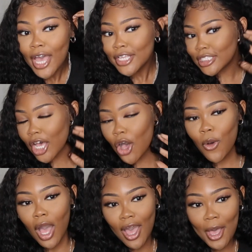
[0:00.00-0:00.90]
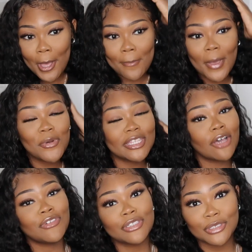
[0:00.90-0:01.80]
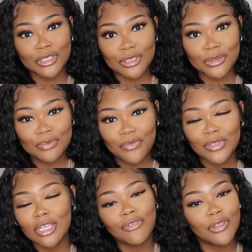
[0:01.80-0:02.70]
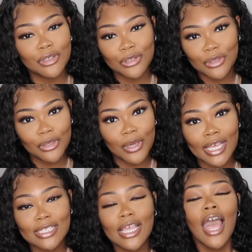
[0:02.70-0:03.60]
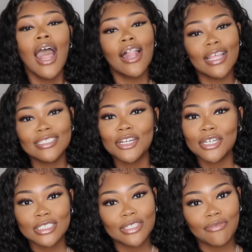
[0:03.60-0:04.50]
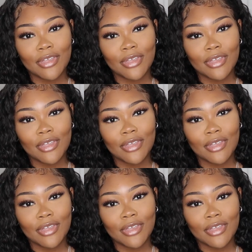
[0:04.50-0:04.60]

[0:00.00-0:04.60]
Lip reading: So without further ado though, you guys, let's get on into the